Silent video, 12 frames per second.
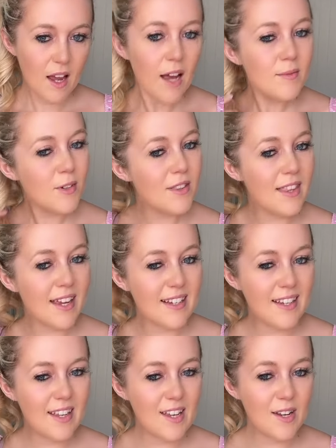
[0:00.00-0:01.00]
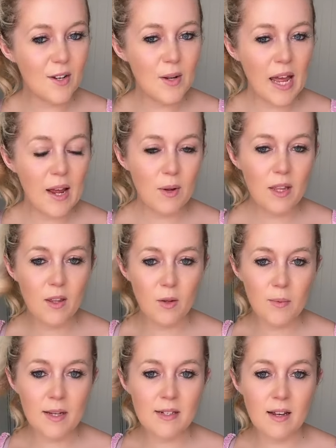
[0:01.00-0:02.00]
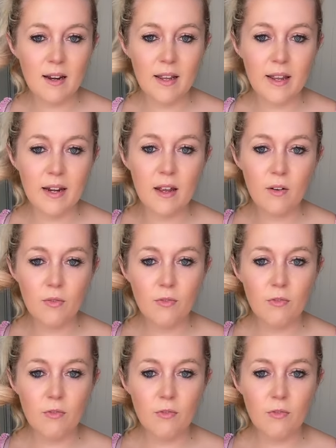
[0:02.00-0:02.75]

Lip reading: I'm good, thank you. How are you, my darling?